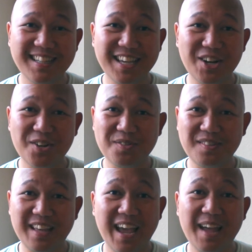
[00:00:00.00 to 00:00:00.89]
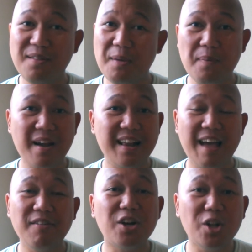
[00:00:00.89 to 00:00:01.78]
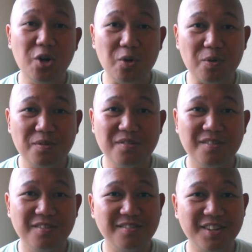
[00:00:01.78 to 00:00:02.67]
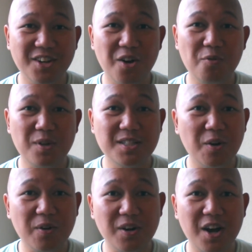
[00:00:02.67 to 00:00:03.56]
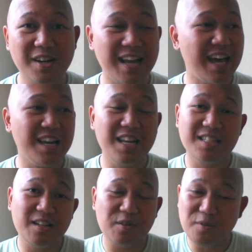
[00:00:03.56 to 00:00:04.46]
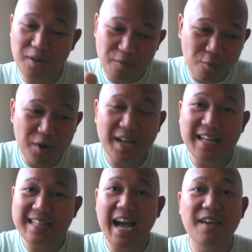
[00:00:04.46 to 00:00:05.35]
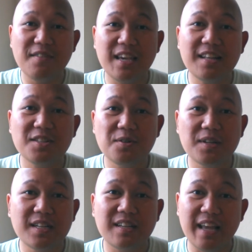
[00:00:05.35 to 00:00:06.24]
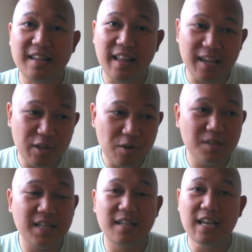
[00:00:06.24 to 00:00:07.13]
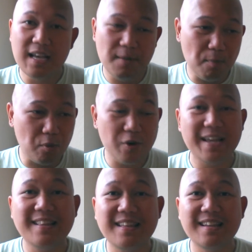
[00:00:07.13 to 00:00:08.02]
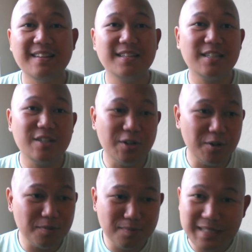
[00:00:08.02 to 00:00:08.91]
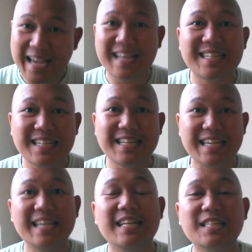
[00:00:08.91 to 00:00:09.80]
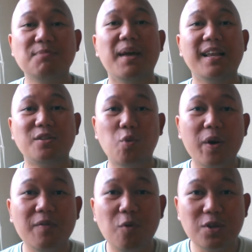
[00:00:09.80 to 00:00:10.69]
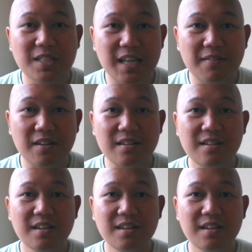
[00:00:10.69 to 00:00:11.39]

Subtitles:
you know, they barely have a clue, you know, of what's going on. Not unless they're really diving into it and they use it, breathe it, you know, taste it, eat it, smell it 24/7,